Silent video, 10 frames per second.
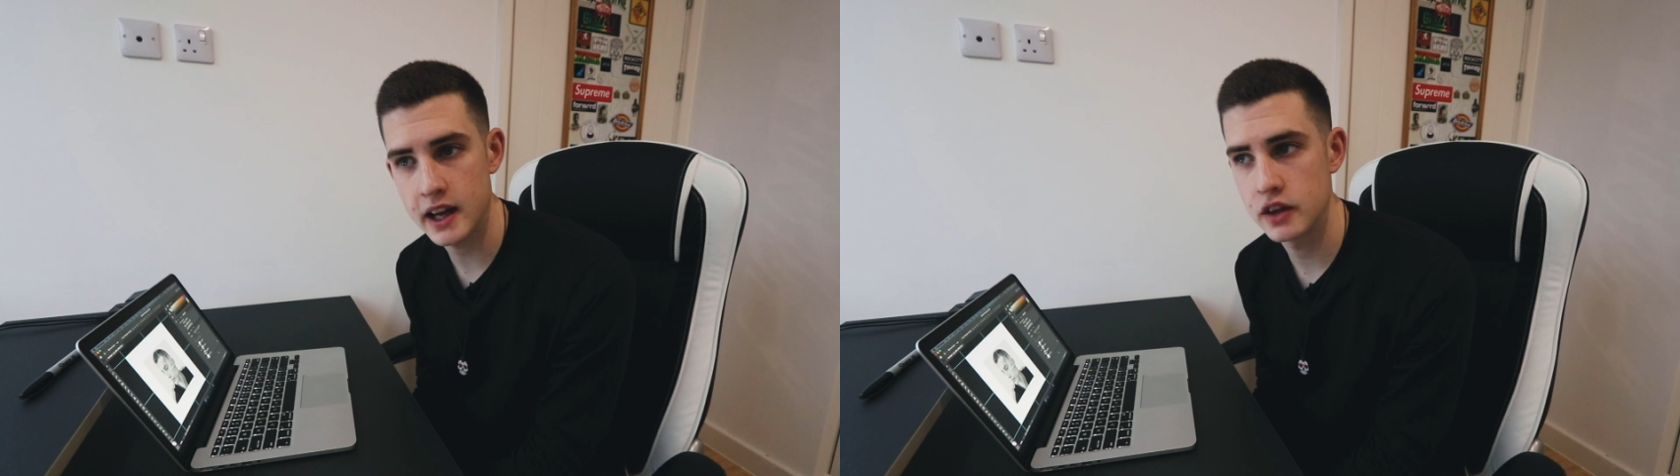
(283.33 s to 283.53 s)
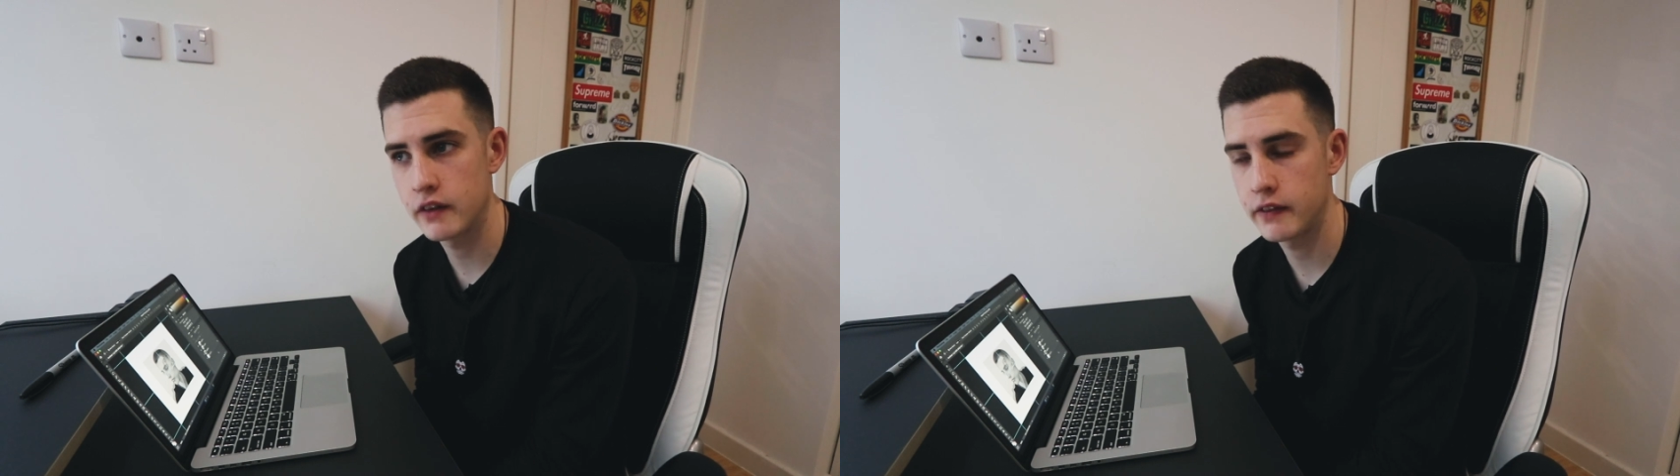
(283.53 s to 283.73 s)

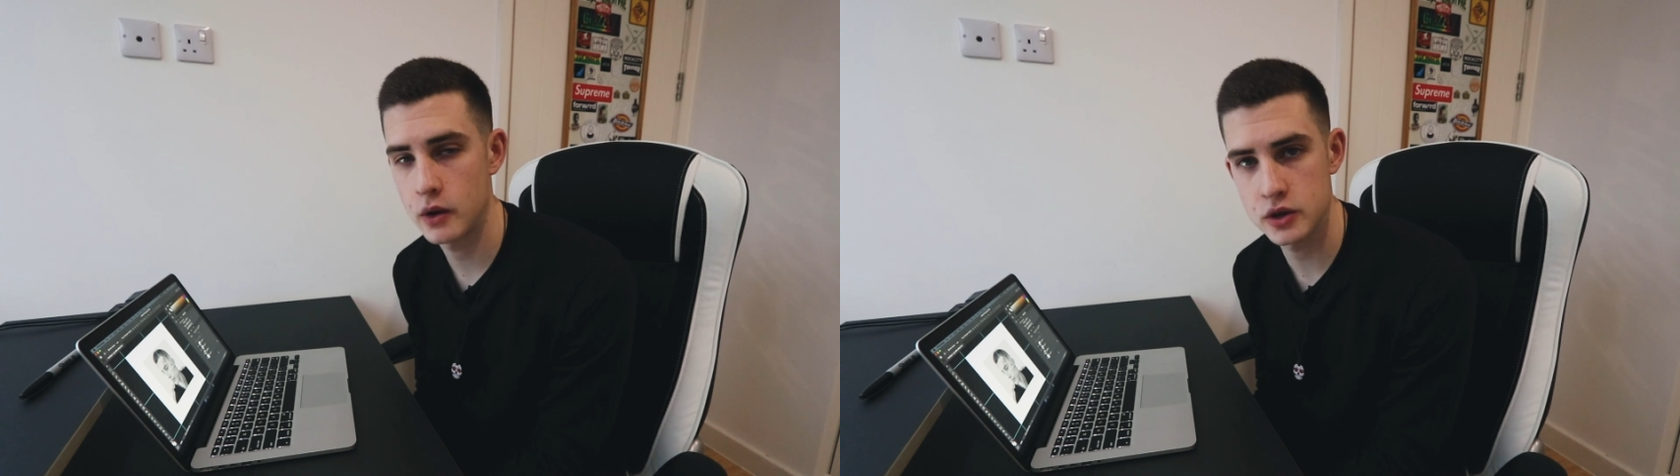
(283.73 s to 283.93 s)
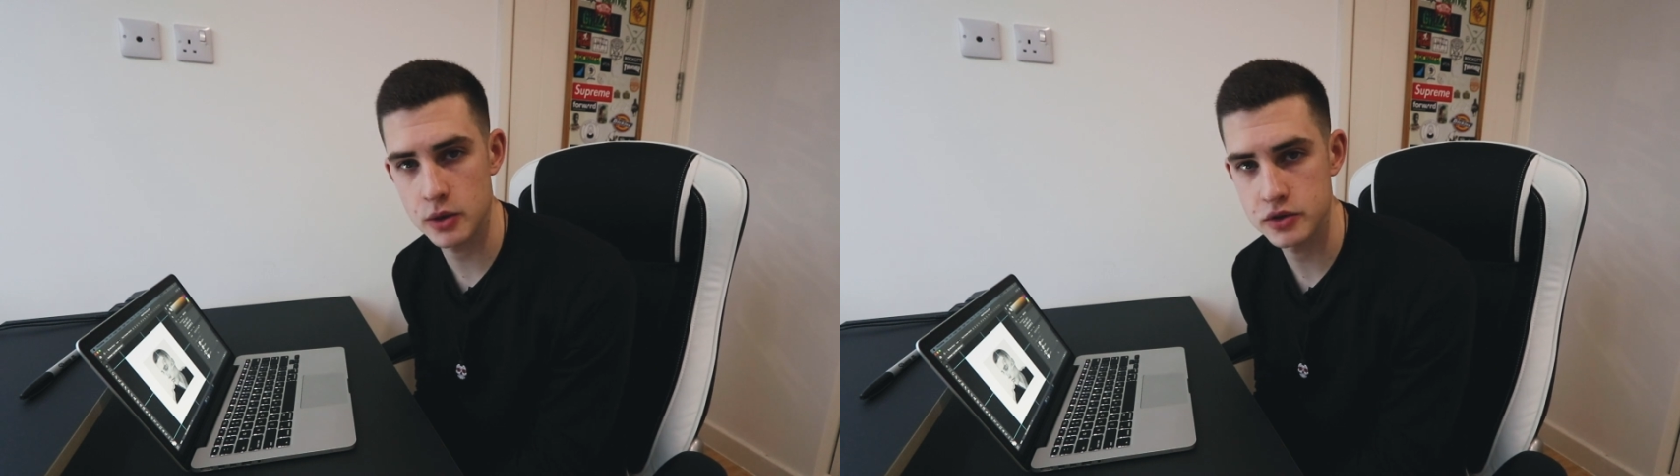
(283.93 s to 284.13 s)
any other
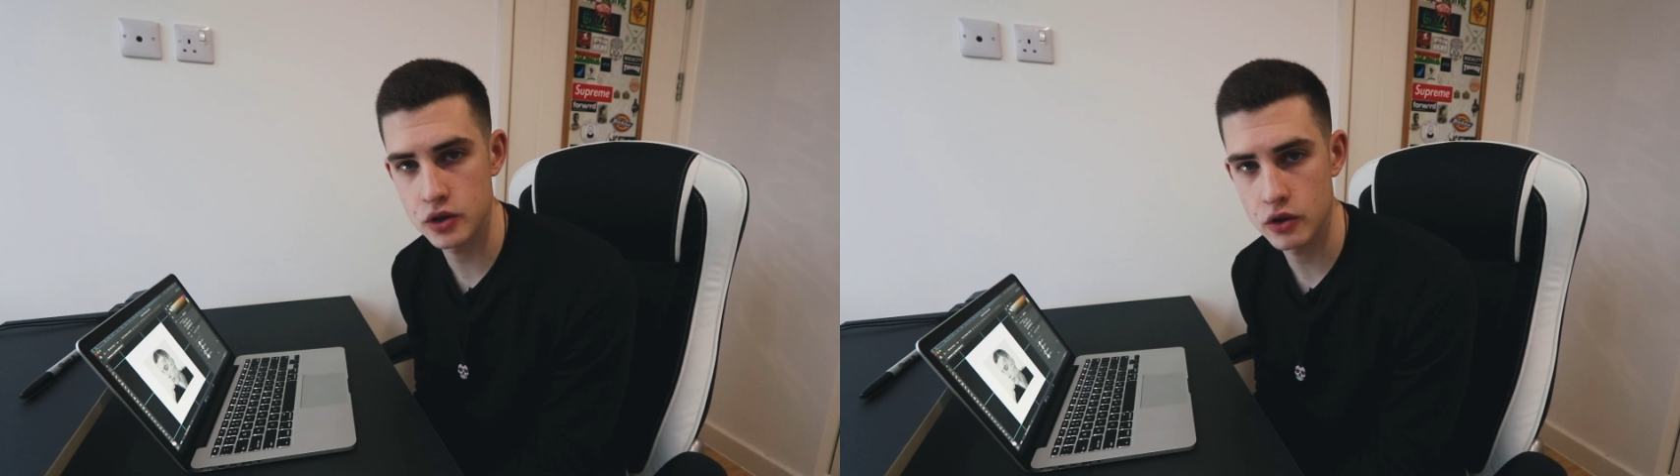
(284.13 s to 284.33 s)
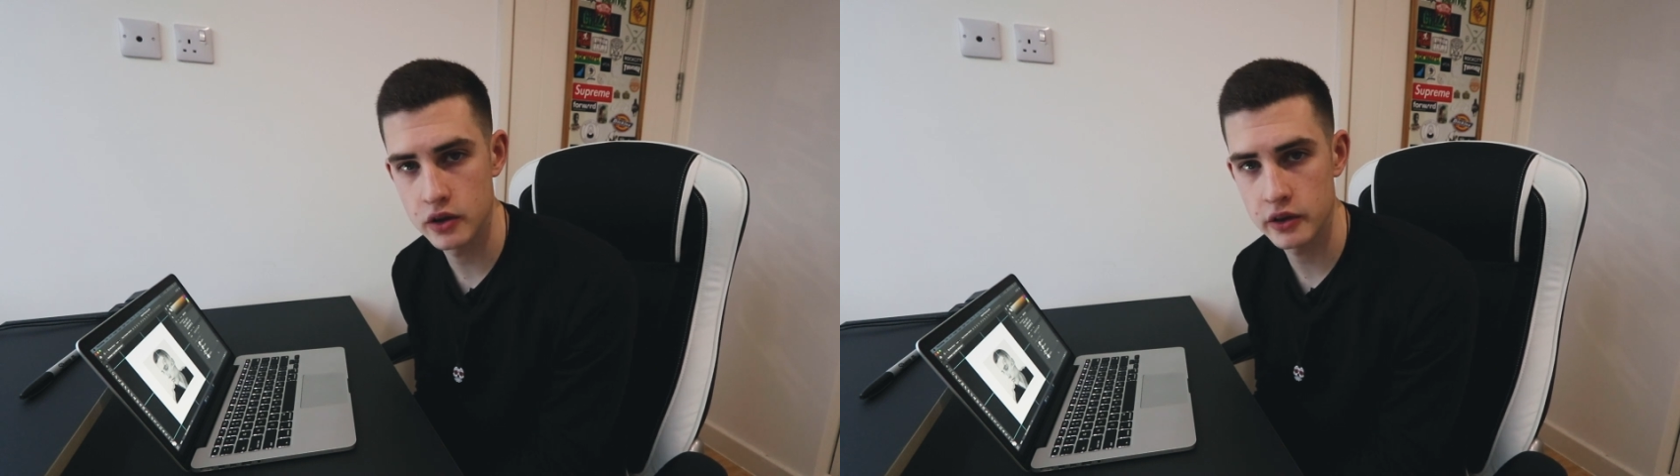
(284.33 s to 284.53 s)
Photoshop
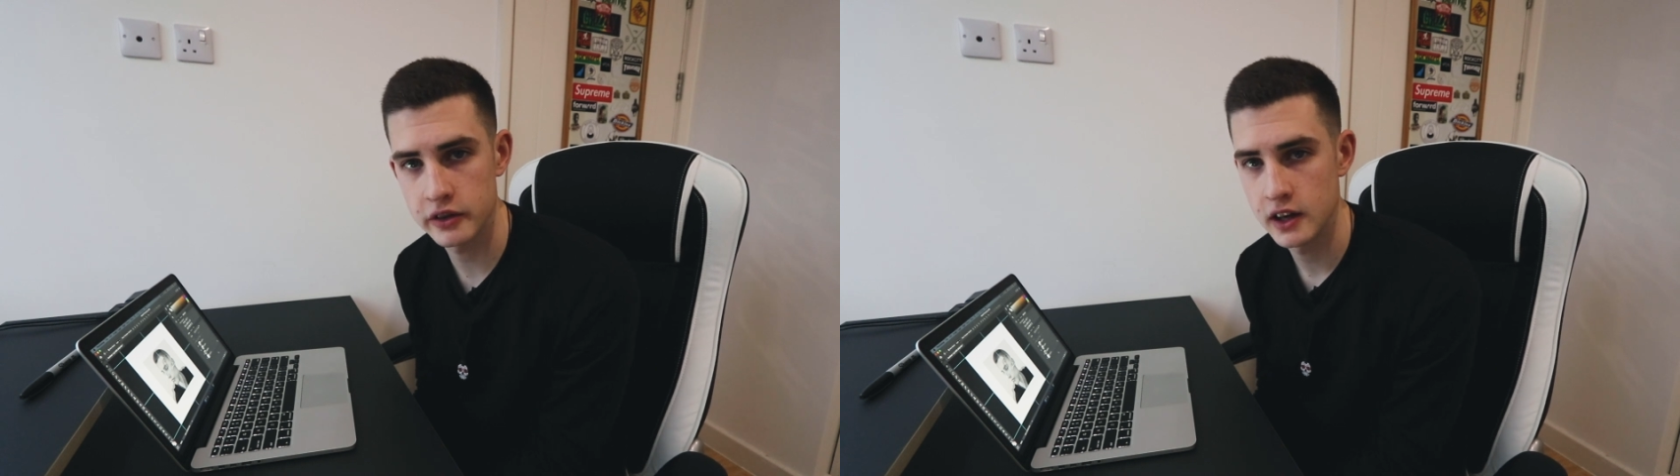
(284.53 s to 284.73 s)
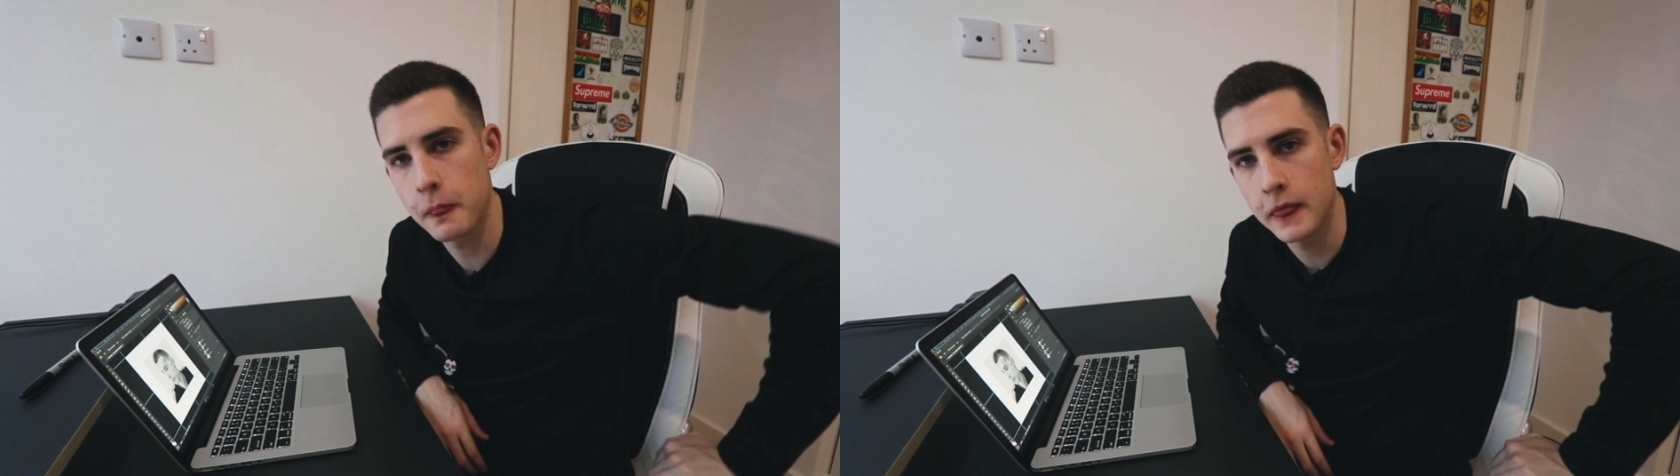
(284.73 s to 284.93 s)

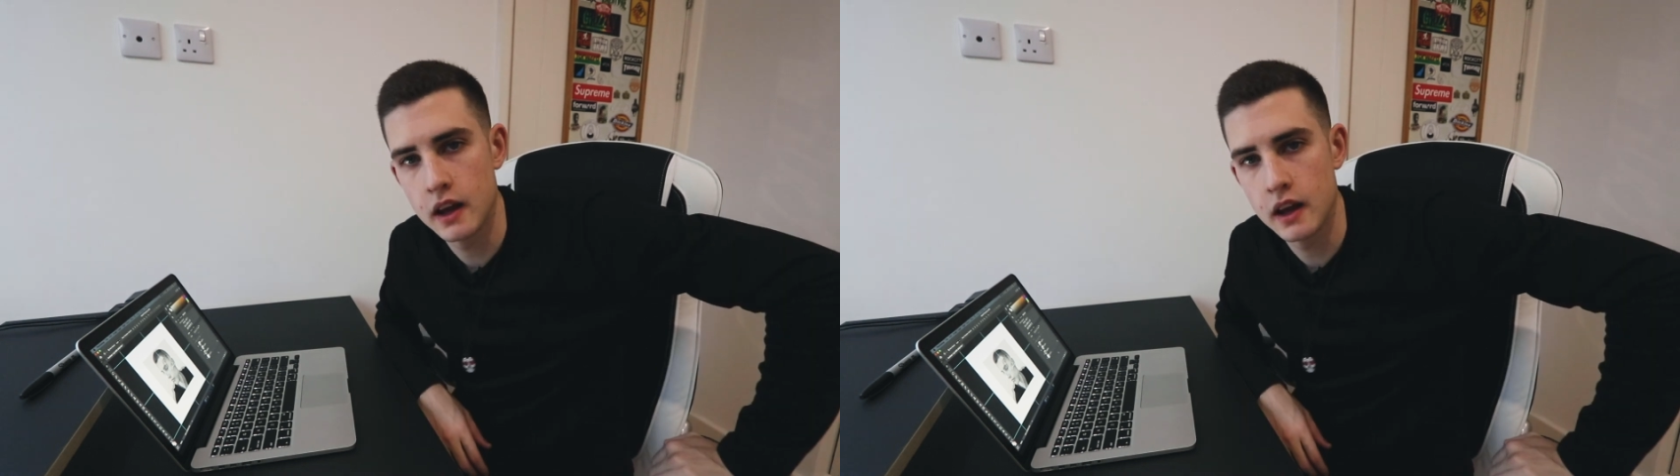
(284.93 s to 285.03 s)
tutorials.